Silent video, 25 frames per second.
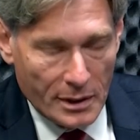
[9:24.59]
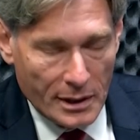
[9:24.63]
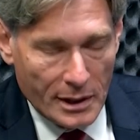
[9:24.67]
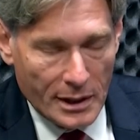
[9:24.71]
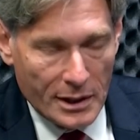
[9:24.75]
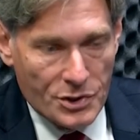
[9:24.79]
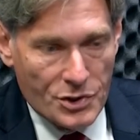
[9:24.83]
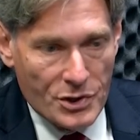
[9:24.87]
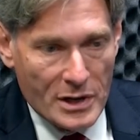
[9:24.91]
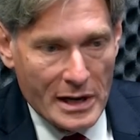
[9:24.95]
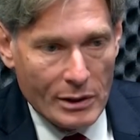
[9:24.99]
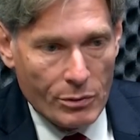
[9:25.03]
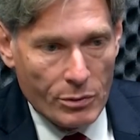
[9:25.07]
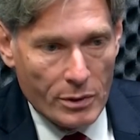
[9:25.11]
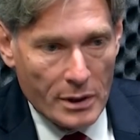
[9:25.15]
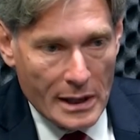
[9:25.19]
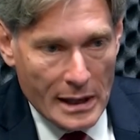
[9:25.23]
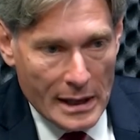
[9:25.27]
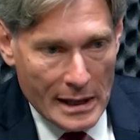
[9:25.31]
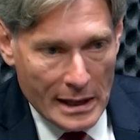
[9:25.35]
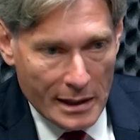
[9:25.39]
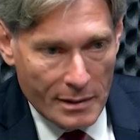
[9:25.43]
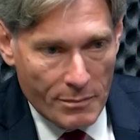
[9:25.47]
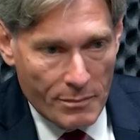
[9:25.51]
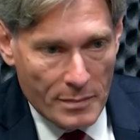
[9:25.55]
It's now
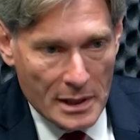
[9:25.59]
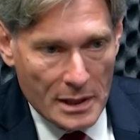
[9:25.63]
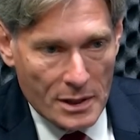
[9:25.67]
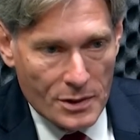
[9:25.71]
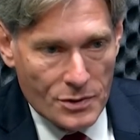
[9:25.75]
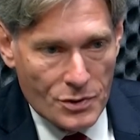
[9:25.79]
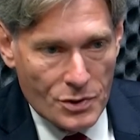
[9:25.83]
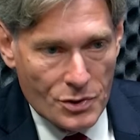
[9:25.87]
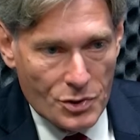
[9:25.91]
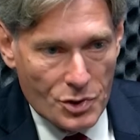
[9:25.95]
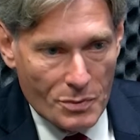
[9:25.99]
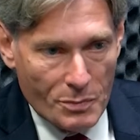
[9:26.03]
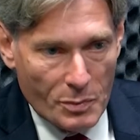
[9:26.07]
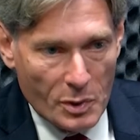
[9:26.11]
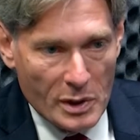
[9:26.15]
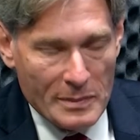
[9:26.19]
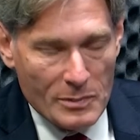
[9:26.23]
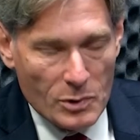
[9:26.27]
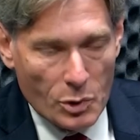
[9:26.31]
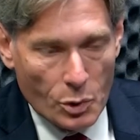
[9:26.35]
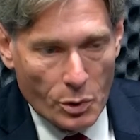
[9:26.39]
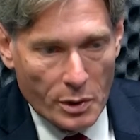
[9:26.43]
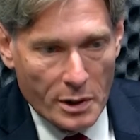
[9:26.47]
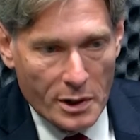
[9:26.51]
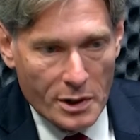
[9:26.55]
gone because the Supreme
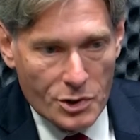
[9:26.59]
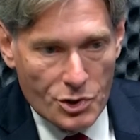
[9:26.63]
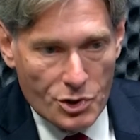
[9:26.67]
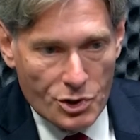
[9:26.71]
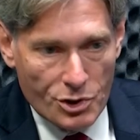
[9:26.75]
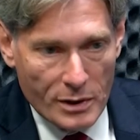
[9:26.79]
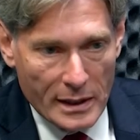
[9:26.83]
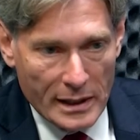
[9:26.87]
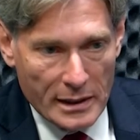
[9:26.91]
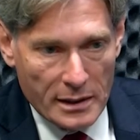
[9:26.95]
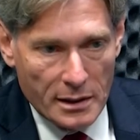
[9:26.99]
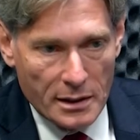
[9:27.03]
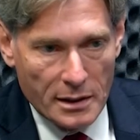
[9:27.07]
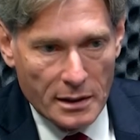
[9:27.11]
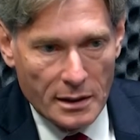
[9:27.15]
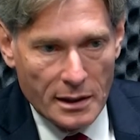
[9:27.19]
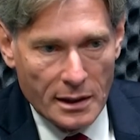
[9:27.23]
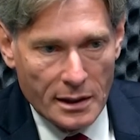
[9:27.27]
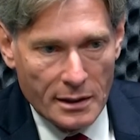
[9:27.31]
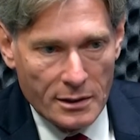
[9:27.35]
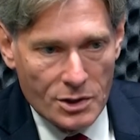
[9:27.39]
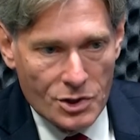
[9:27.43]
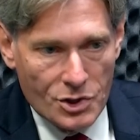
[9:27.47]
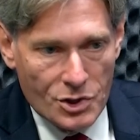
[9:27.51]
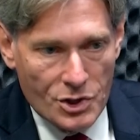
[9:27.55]
Court has shredded it,
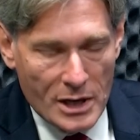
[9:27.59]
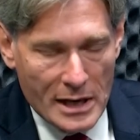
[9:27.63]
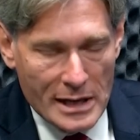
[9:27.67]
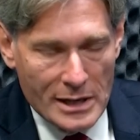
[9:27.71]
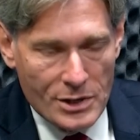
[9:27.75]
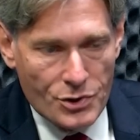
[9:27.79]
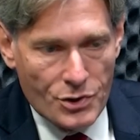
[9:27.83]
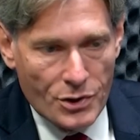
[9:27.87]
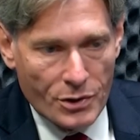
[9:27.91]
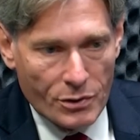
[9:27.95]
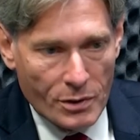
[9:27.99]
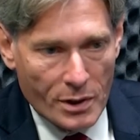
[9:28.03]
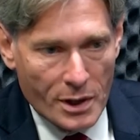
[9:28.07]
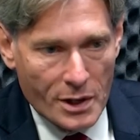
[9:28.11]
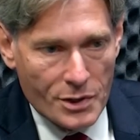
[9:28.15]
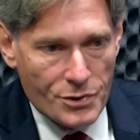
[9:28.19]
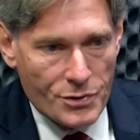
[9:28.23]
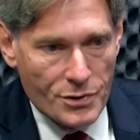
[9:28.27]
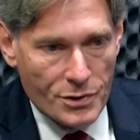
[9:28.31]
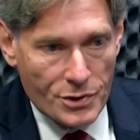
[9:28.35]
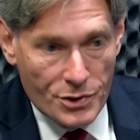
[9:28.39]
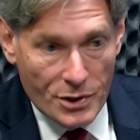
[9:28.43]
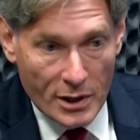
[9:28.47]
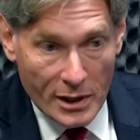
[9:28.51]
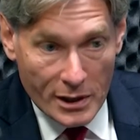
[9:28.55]
and states across
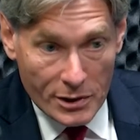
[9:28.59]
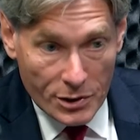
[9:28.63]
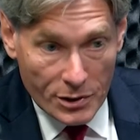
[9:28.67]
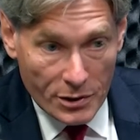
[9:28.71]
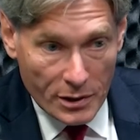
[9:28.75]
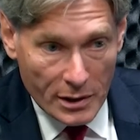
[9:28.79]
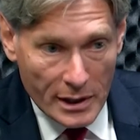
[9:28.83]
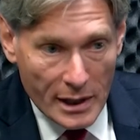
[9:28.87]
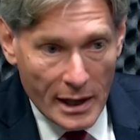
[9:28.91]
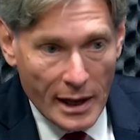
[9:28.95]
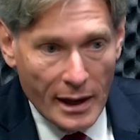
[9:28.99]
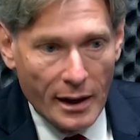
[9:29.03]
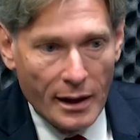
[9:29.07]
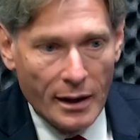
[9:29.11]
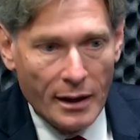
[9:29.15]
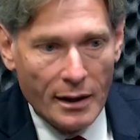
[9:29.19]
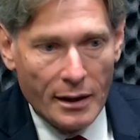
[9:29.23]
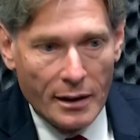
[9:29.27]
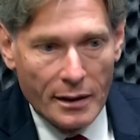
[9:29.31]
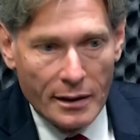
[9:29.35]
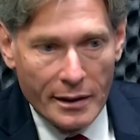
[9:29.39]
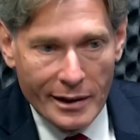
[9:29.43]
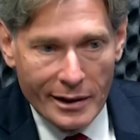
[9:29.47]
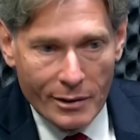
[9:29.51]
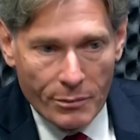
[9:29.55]
this country
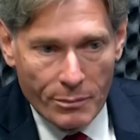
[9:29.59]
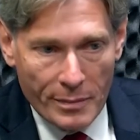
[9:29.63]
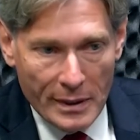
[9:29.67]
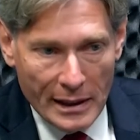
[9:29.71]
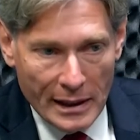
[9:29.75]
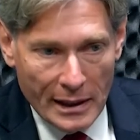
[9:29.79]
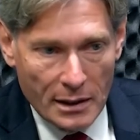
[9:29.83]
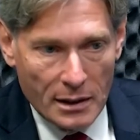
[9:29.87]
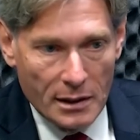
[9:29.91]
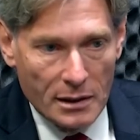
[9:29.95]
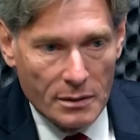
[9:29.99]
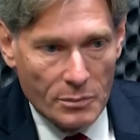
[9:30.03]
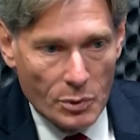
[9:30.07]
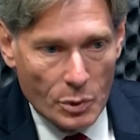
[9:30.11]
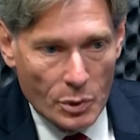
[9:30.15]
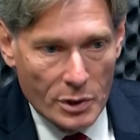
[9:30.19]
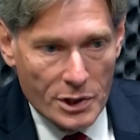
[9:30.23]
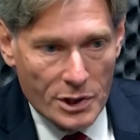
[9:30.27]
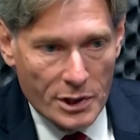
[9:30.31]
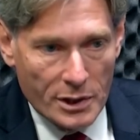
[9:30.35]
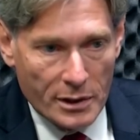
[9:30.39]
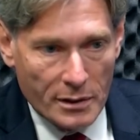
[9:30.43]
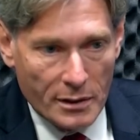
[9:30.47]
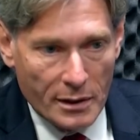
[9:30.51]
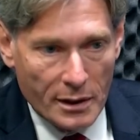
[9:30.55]
are now banning
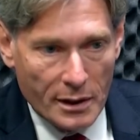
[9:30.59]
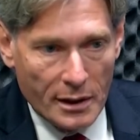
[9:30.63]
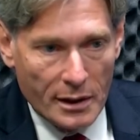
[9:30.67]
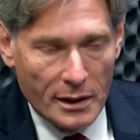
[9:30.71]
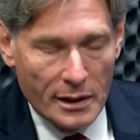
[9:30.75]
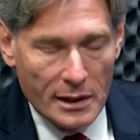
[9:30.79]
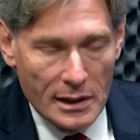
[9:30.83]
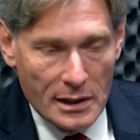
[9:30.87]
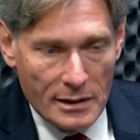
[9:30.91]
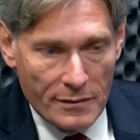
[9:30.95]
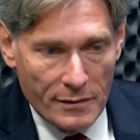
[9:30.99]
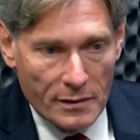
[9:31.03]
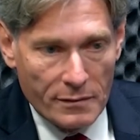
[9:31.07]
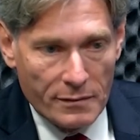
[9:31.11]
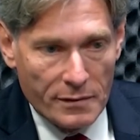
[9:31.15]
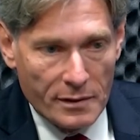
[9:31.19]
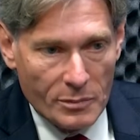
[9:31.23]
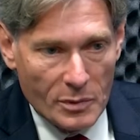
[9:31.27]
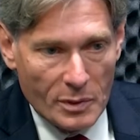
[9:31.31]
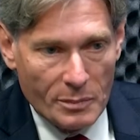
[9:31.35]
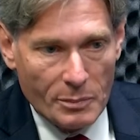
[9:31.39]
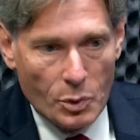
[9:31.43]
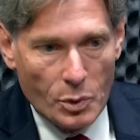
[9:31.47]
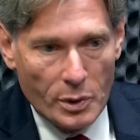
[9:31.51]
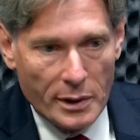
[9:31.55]
abortion even from
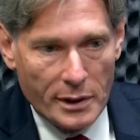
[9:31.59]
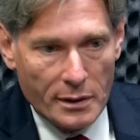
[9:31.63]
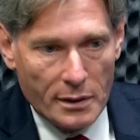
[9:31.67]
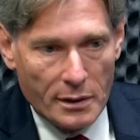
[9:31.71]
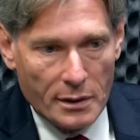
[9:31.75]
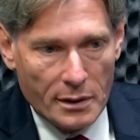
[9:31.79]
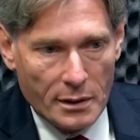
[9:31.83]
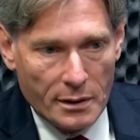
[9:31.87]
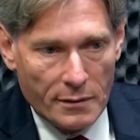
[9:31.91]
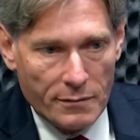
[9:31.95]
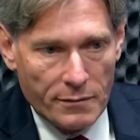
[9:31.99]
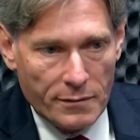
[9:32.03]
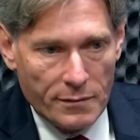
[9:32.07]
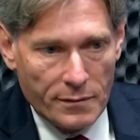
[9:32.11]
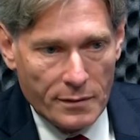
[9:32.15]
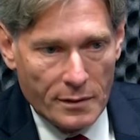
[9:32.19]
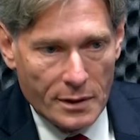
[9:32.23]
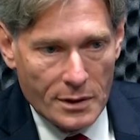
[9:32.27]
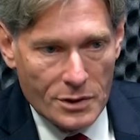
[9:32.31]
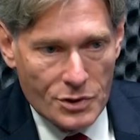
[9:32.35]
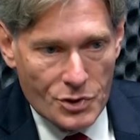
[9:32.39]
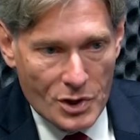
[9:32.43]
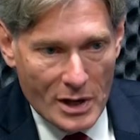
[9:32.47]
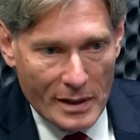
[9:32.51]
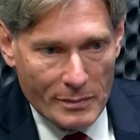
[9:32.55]
the point of
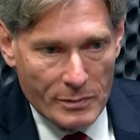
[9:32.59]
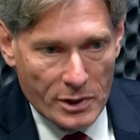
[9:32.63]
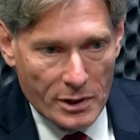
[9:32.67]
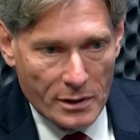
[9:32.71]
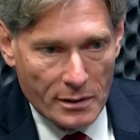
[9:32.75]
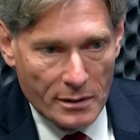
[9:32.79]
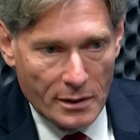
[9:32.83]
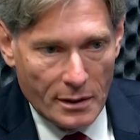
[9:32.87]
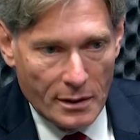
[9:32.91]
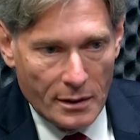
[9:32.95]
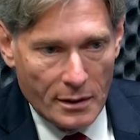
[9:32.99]
conception.